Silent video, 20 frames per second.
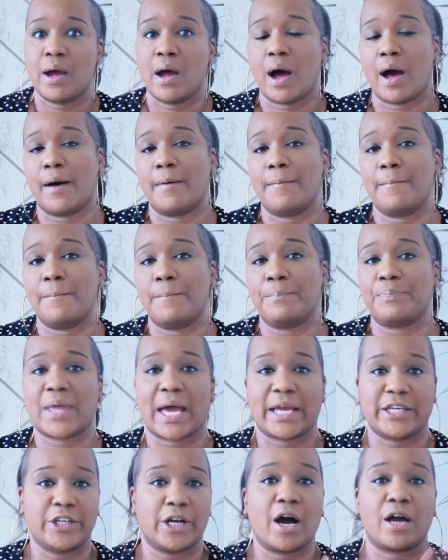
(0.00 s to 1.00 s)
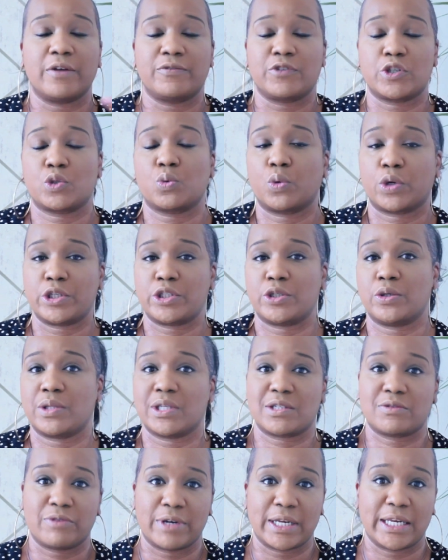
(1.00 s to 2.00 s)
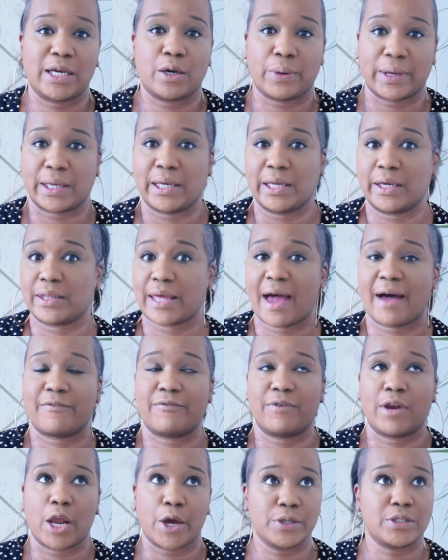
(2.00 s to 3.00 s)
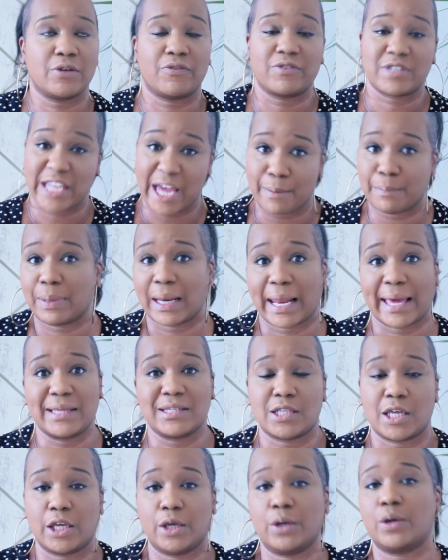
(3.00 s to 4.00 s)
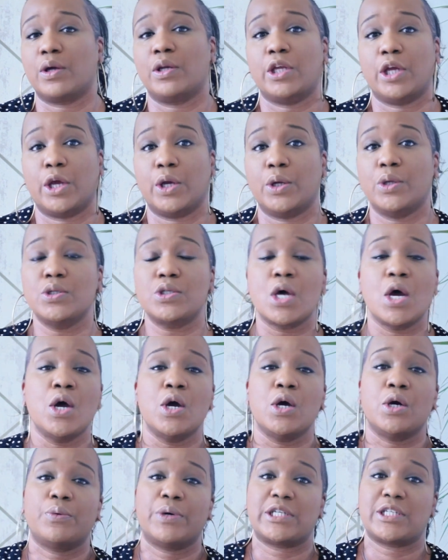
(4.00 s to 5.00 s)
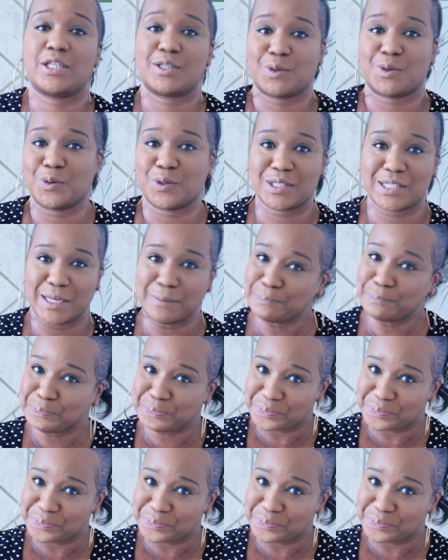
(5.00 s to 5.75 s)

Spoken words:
and you kind of just want to do this really quickly, because they have loads of templates that you can use, which is awesome.